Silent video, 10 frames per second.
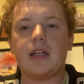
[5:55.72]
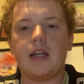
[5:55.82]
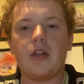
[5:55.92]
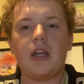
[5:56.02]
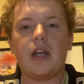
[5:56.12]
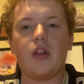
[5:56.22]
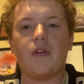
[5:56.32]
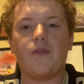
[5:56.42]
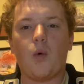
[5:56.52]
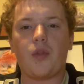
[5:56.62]
near the end of
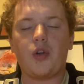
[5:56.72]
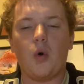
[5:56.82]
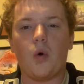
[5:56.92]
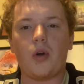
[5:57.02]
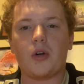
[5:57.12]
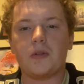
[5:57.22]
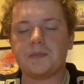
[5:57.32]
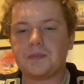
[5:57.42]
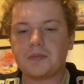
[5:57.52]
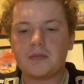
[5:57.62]
the fourth quarter.
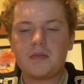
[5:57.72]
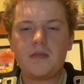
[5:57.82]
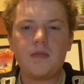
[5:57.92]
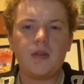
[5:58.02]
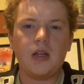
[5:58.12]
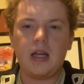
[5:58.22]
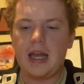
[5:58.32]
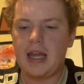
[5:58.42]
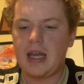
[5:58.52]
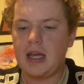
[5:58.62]

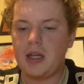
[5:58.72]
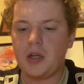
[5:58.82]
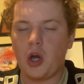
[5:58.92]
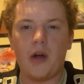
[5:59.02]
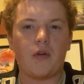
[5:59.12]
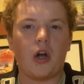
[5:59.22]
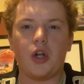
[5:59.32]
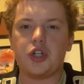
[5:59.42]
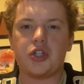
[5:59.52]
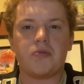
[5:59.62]
And
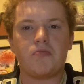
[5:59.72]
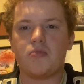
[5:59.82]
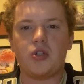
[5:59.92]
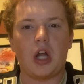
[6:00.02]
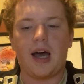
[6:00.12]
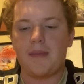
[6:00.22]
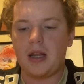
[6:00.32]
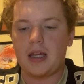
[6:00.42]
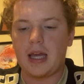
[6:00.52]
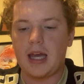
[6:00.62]
overall, just
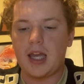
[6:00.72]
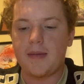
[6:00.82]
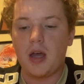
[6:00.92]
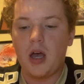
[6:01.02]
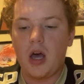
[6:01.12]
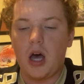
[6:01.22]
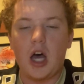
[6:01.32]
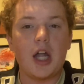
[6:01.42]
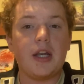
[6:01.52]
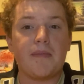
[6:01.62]
dominant game.
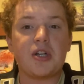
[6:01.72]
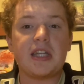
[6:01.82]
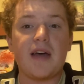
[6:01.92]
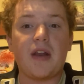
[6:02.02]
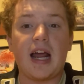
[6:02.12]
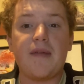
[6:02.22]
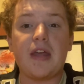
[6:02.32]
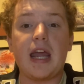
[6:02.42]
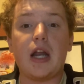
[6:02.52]
Number 7, I have the